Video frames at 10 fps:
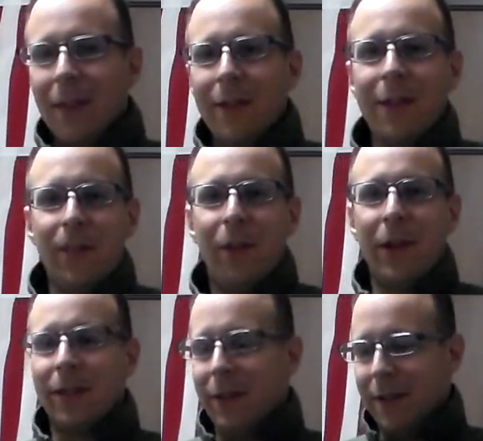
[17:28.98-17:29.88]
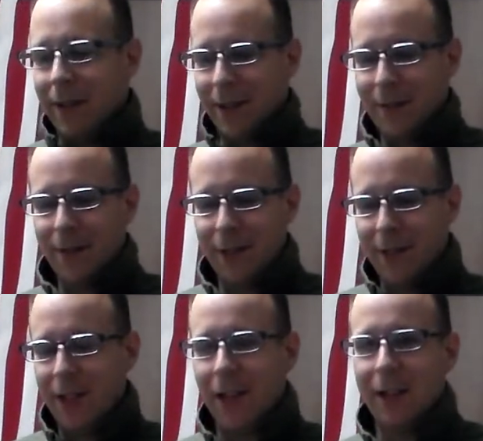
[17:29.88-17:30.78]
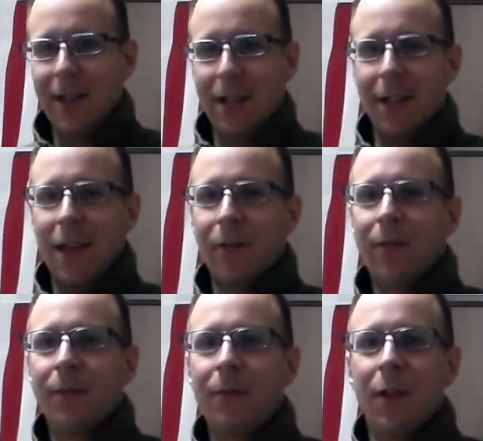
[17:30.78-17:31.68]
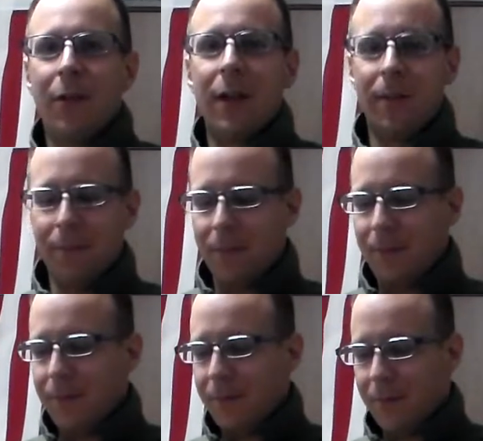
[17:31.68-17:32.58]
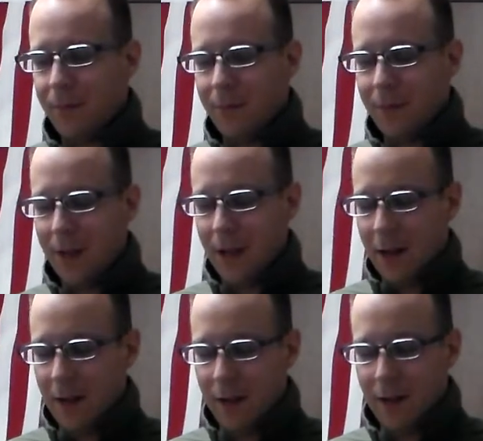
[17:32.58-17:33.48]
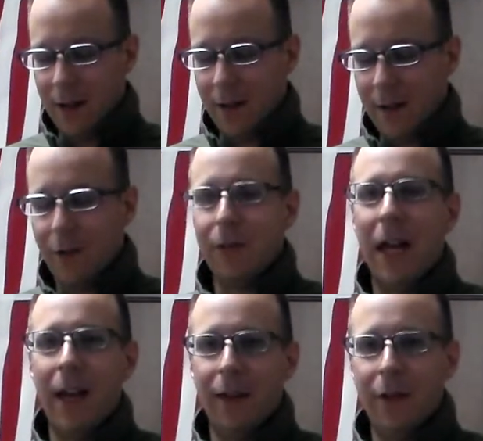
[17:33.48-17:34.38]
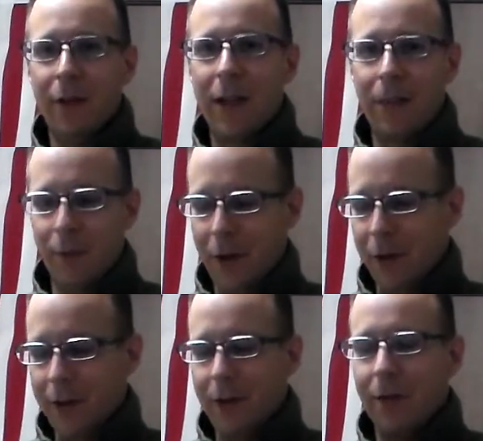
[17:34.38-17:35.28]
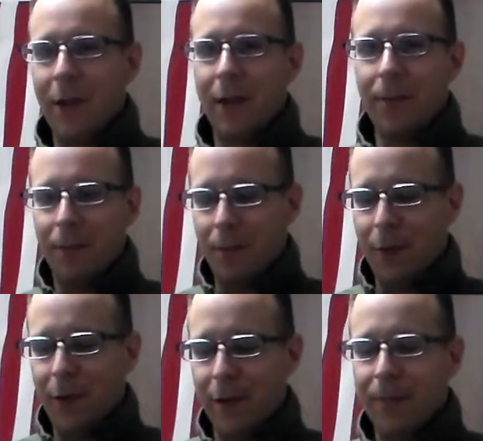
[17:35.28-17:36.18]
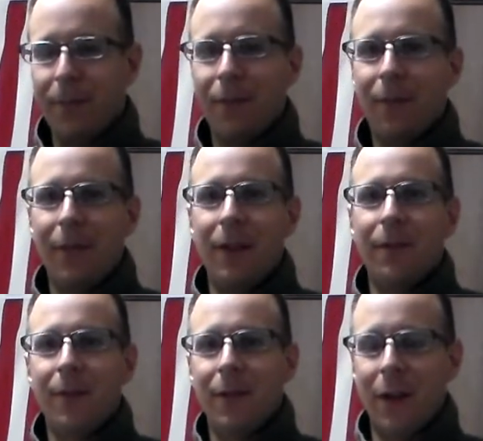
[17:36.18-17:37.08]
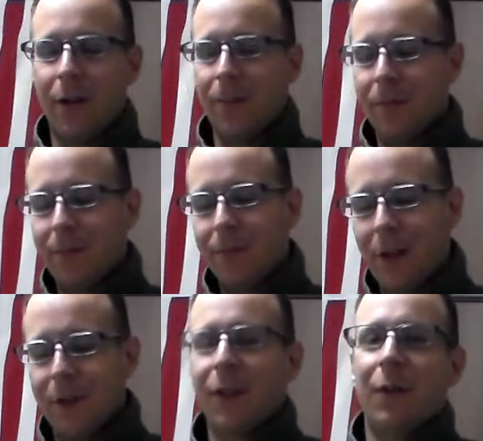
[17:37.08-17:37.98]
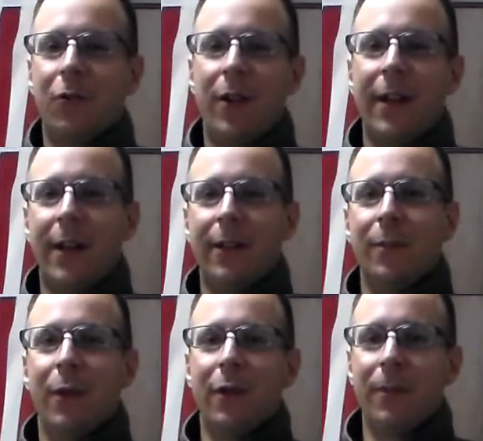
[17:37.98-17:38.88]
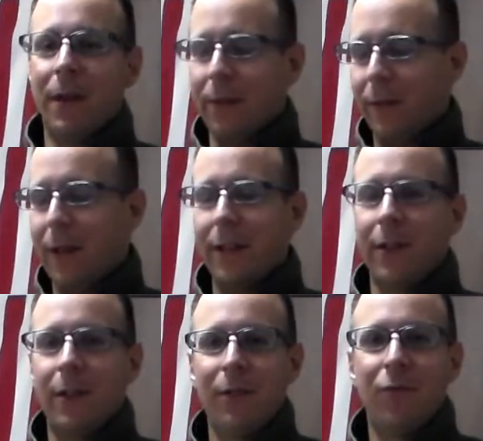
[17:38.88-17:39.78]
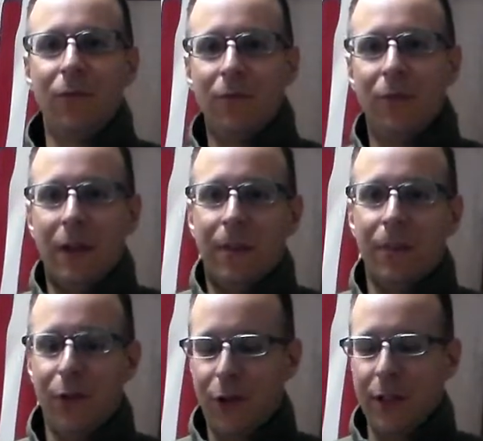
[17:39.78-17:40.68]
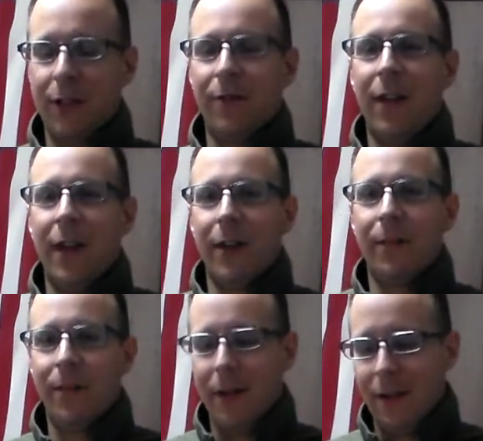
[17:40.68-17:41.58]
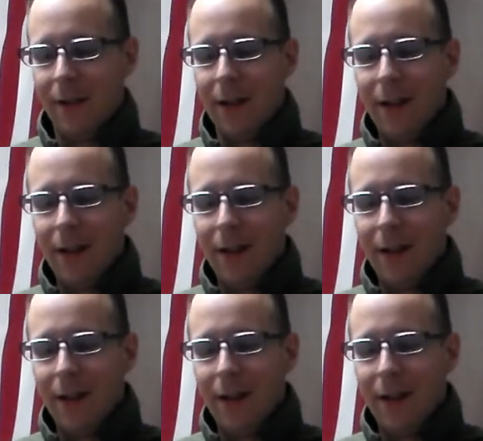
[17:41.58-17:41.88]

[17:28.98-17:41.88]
There's a point to all this. This is stay safe. Don't get... don't die. Don't get murked. Don't get murdered. And, you know, also try not to murder people unless it's, well, justified, but